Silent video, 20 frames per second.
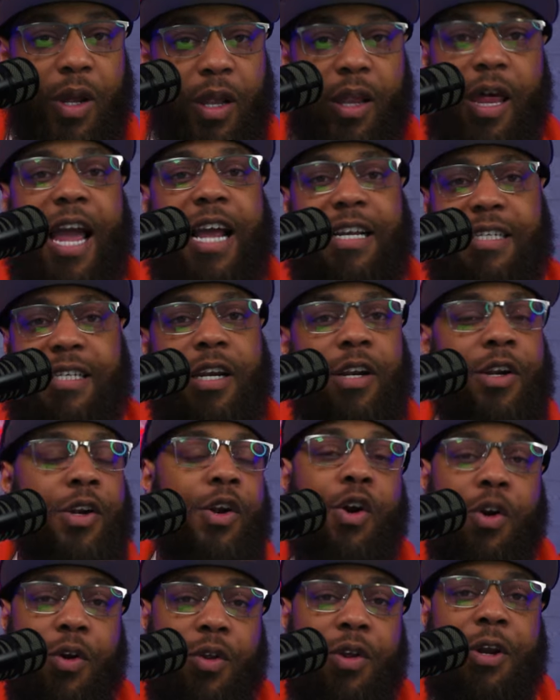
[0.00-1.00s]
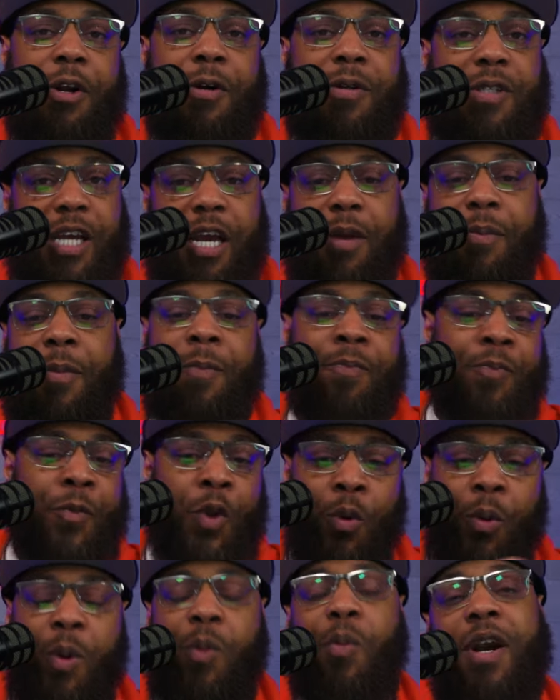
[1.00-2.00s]
Like I said in an earlier segment,
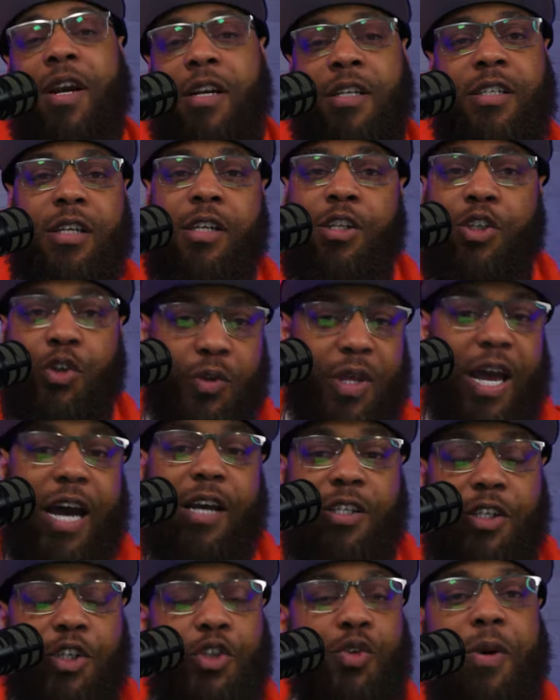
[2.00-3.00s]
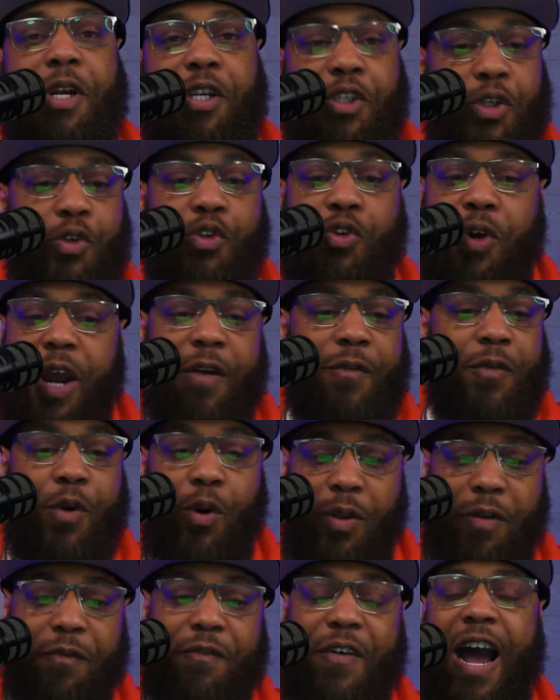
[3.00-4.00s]
we went into the 2022 draft with
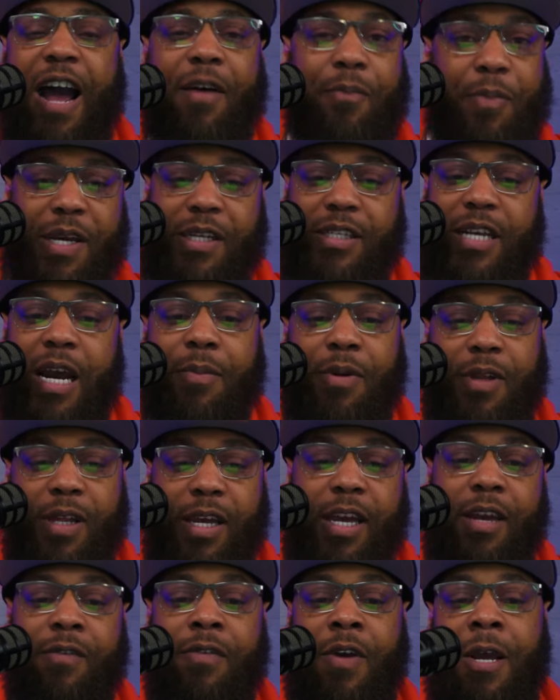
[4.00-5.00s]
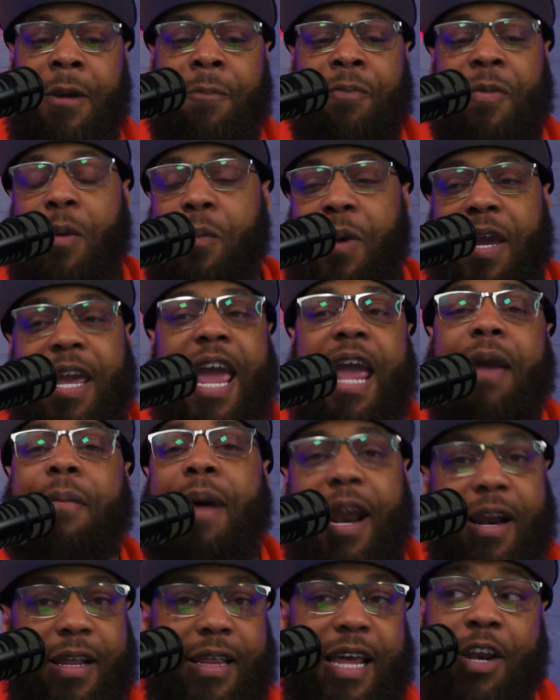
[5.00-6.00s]
only five picks, I believe, and we came
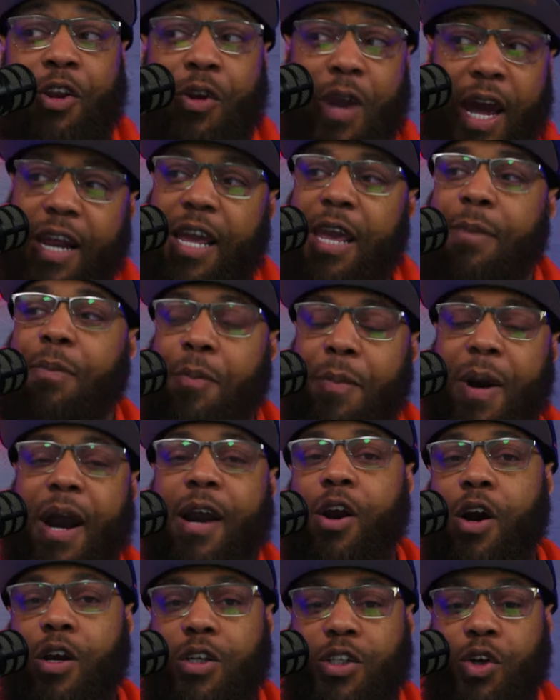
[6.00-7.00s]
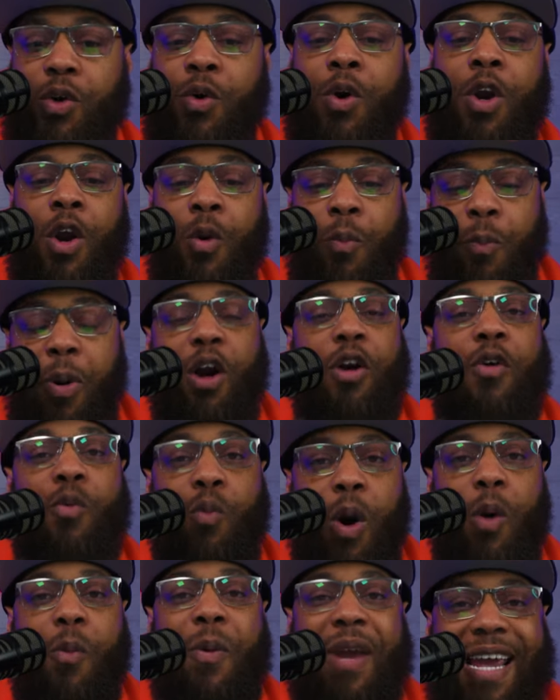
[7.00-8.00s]
out of that. And you got to keep in mind also, part
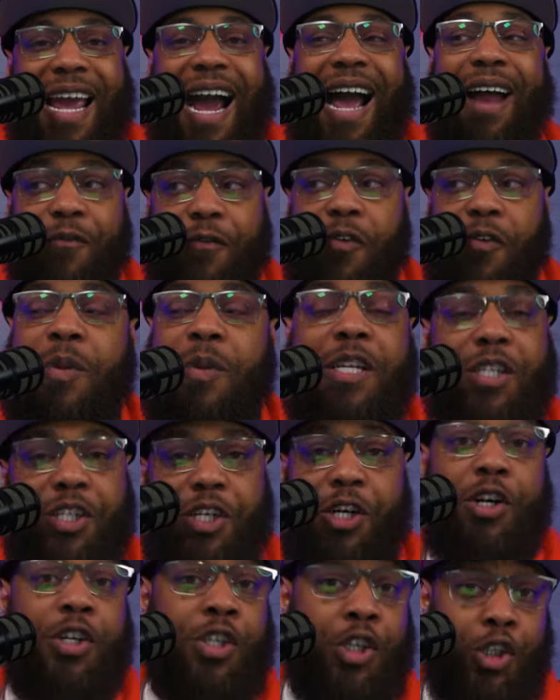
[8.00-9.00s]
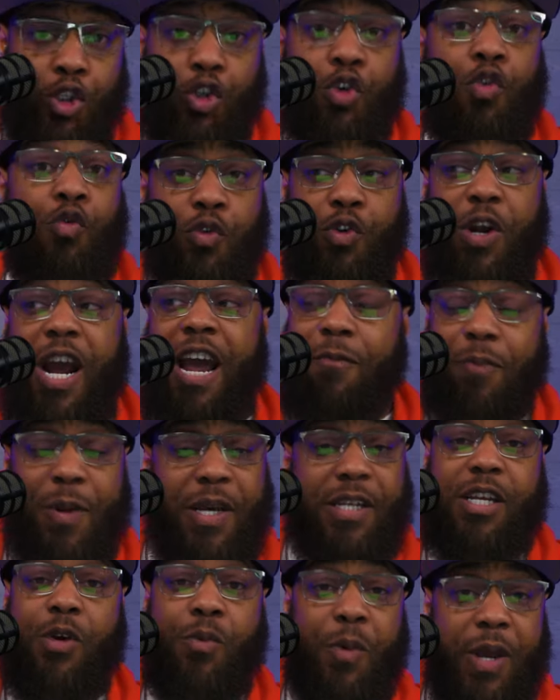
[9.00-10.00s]
of what we got this year's two draft
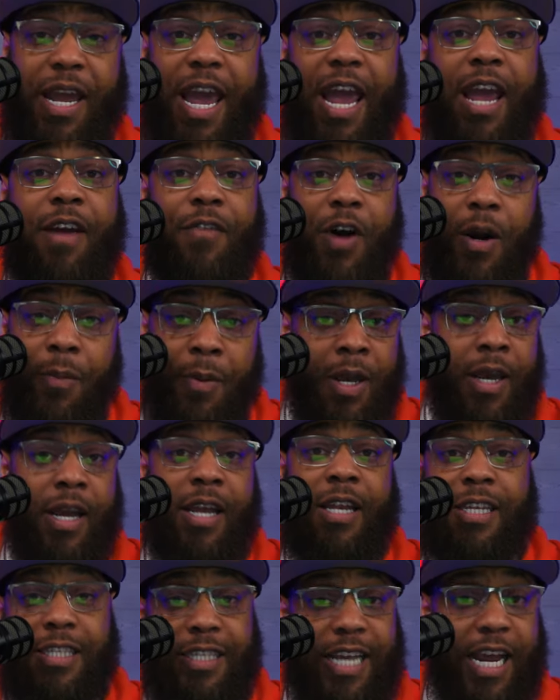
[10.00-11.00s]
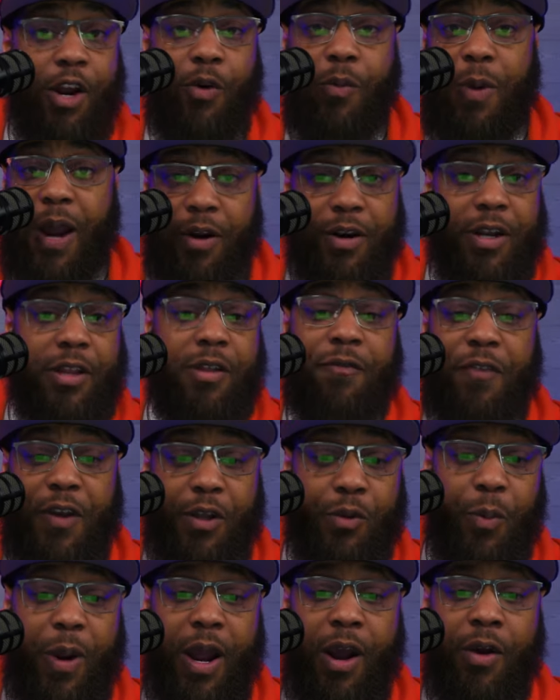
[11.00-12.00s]
picks that we gave up in the second round and the
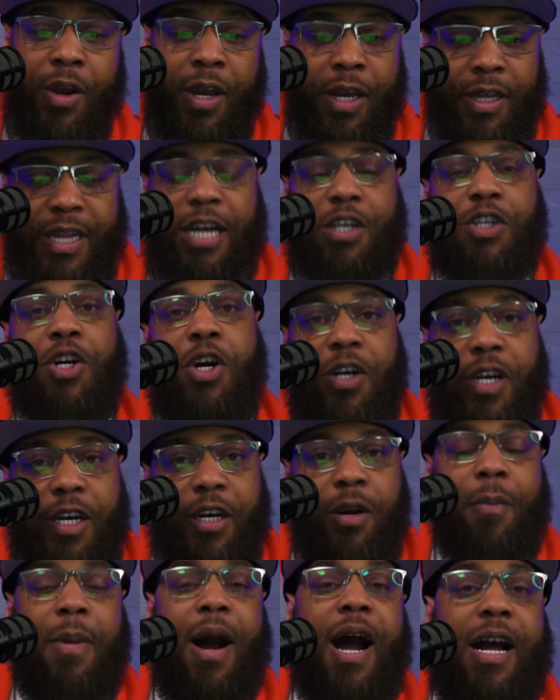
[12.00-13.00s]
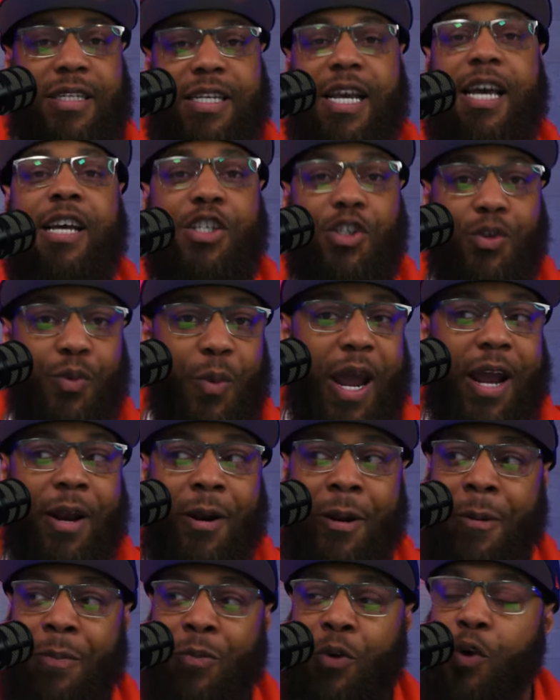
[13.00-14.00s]
fifth round, that turned into Montez Sweat,
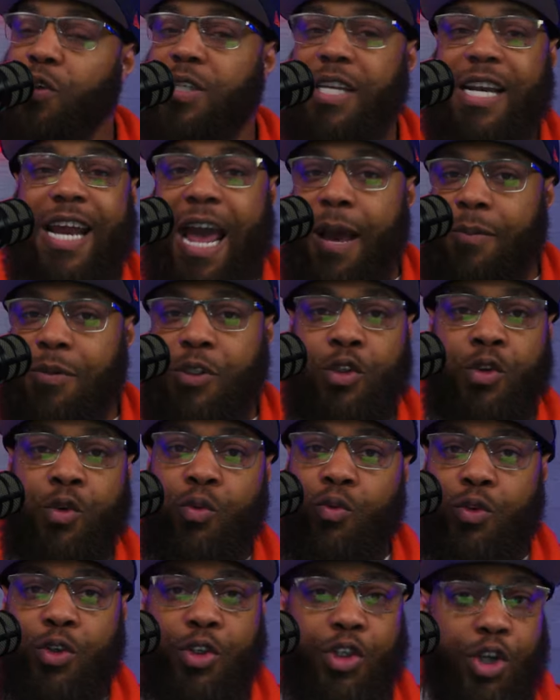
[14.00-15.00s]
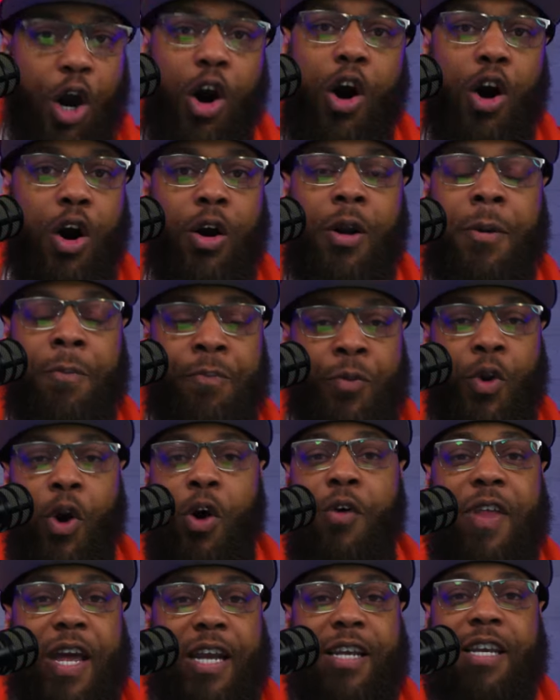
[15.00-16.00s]
who was an absolute dog
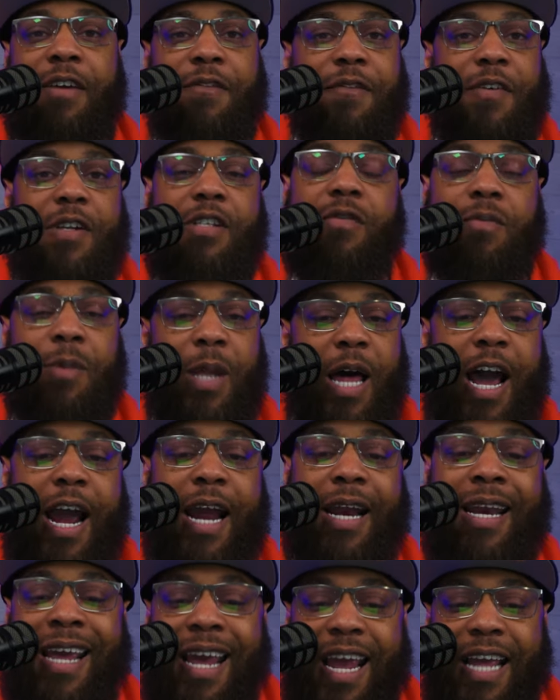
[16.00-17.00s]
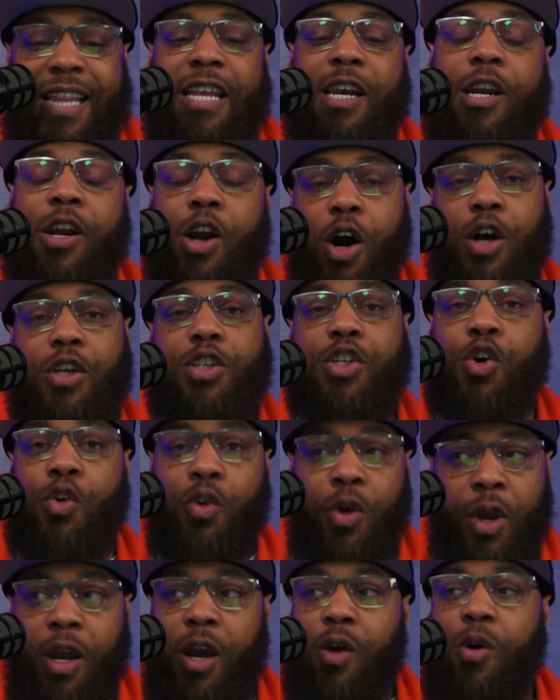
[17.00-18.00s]
on that defensive line. And then it
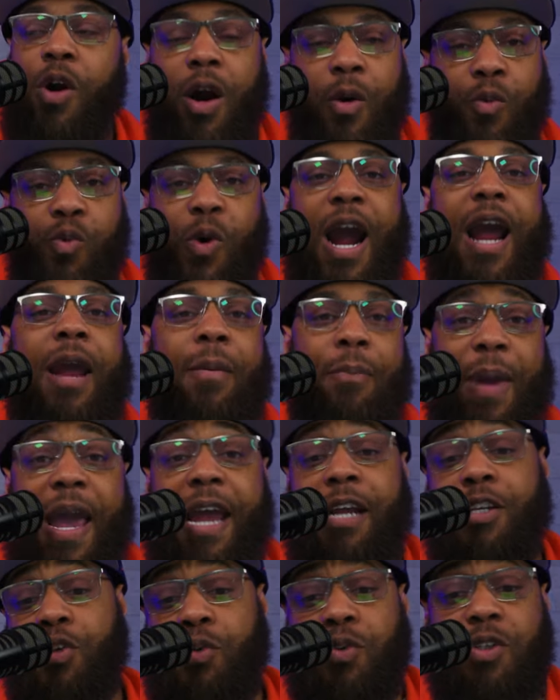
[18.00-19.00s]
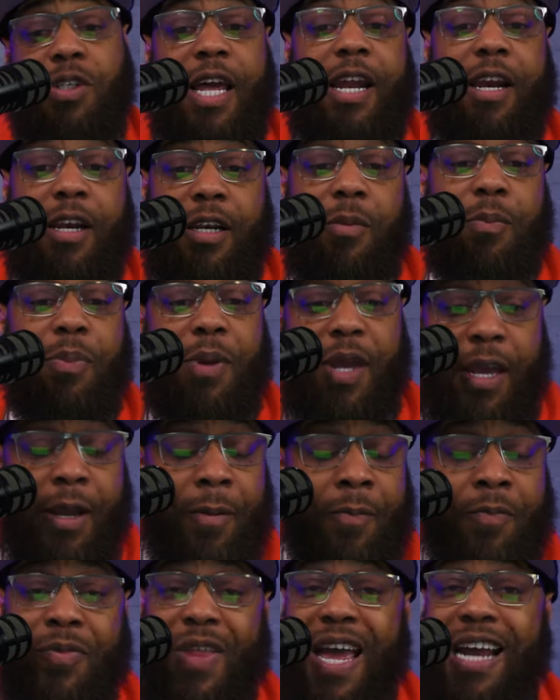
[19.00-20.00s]
also Ryan Bates, who slated to
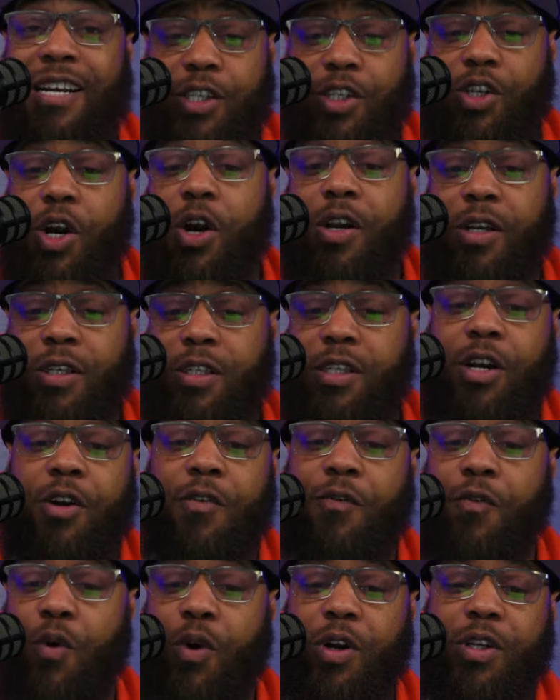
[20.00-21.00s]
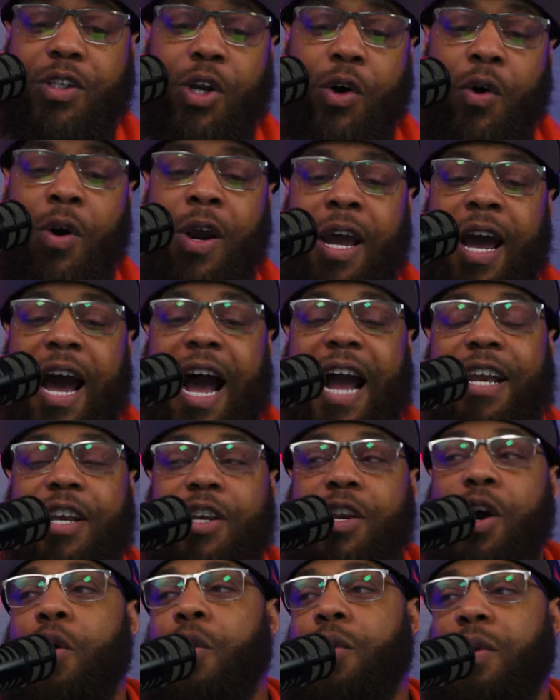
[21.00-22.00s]
be that starting center for us. So I
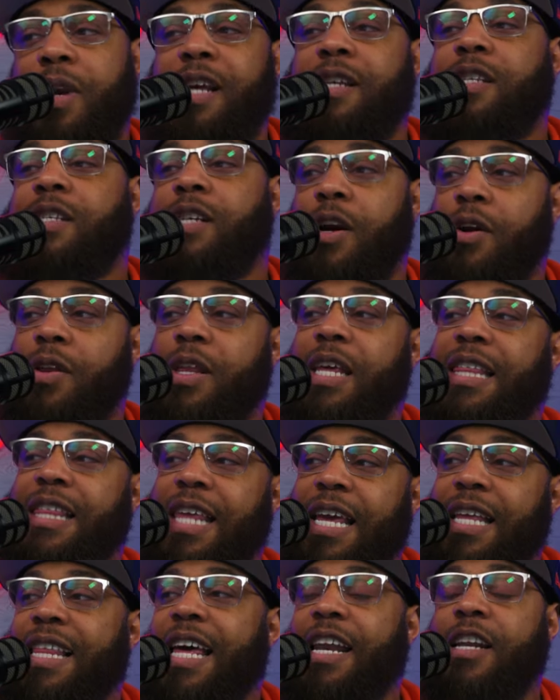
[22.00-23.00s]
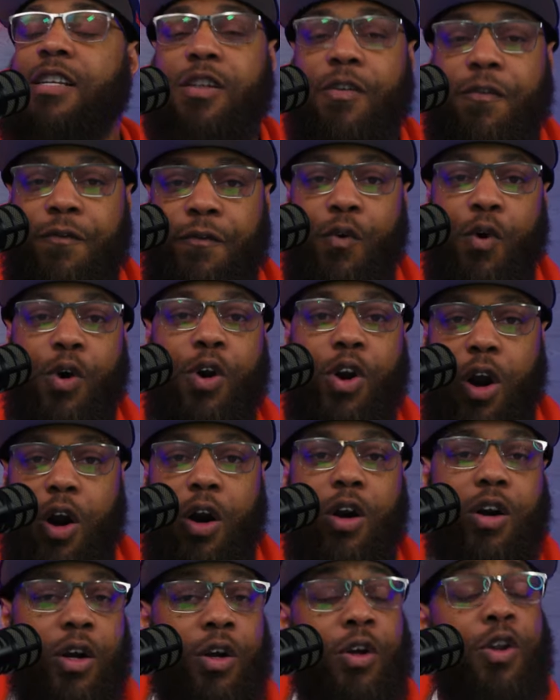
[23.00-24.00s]
don't necessarily think that it's a
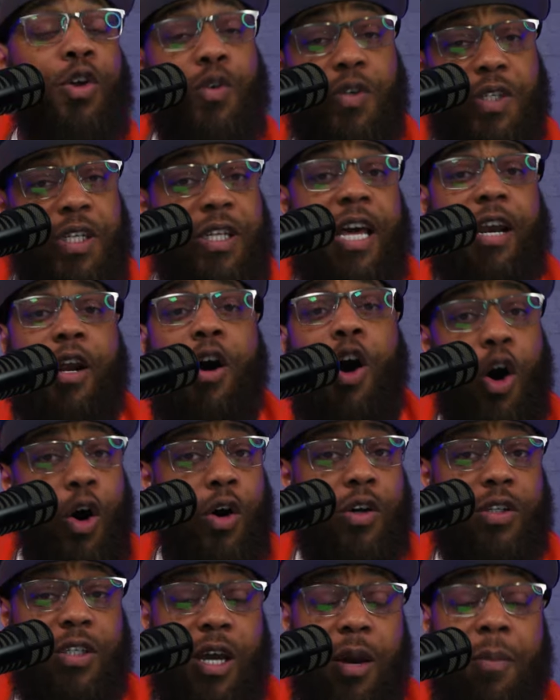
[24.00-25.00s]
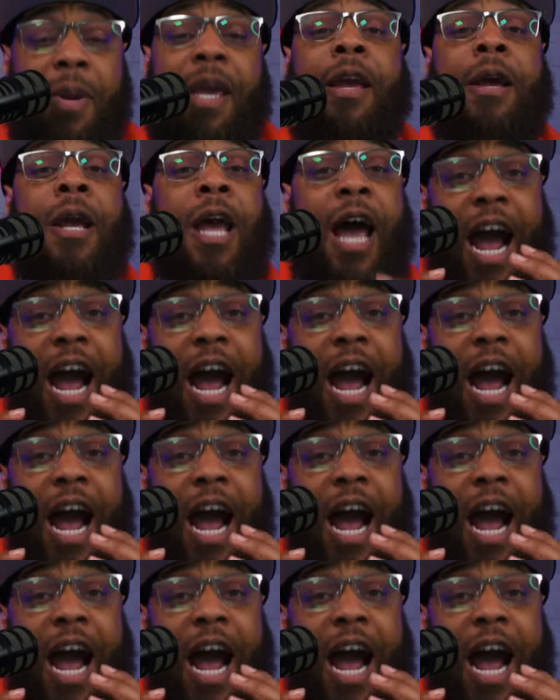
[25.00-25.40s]
foregone conclusion that a haul is coming.